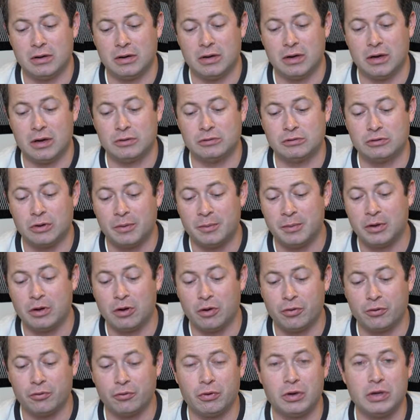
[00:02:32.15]
Uh, so let me
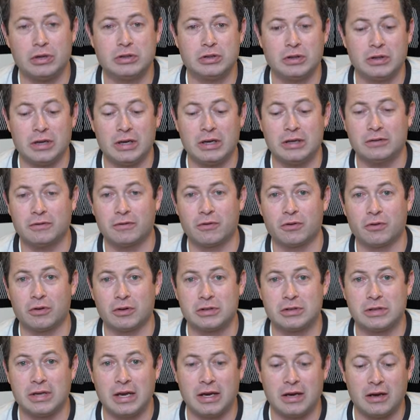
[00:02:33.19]
go through each of these for the
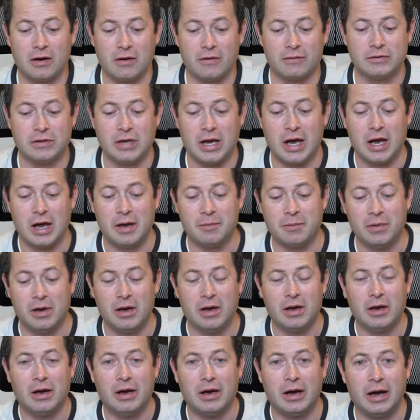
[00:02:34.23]
sake of time.
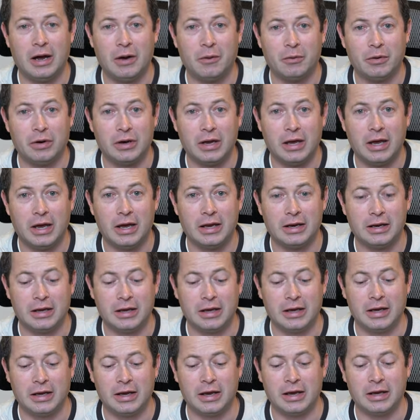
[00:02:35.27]
I went ahead
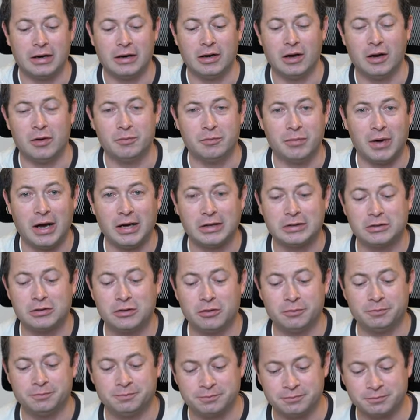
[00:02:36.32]
and unboxed
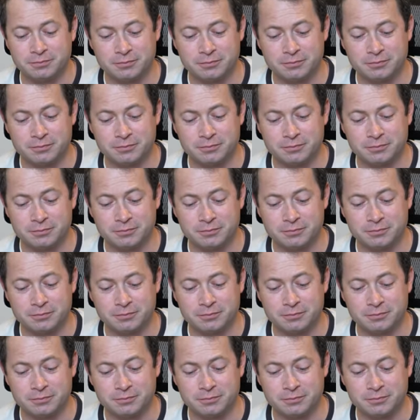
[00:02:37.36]
them.